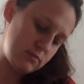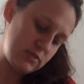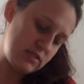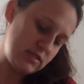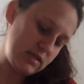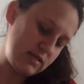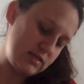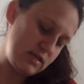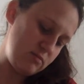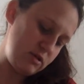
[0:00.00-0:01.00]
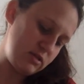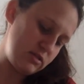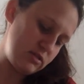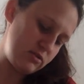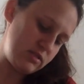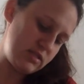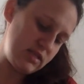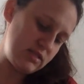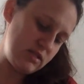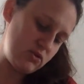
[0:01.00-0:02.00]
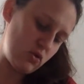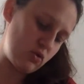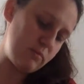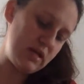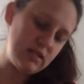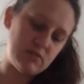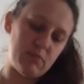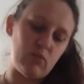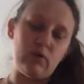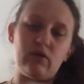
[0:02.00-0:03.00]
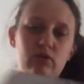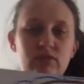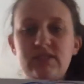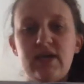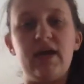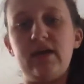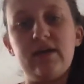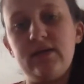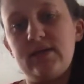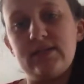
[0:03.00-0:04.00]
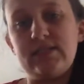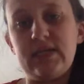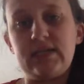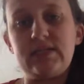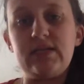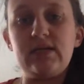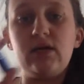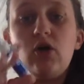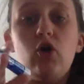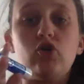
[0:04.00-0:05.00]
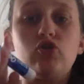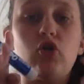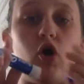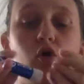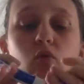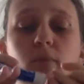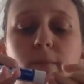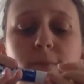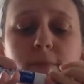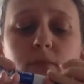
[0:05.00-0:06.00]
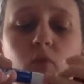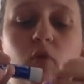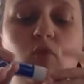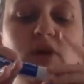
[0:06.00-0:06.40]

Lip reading: 60 because there's 60 total minutes, but we don't say 60. So when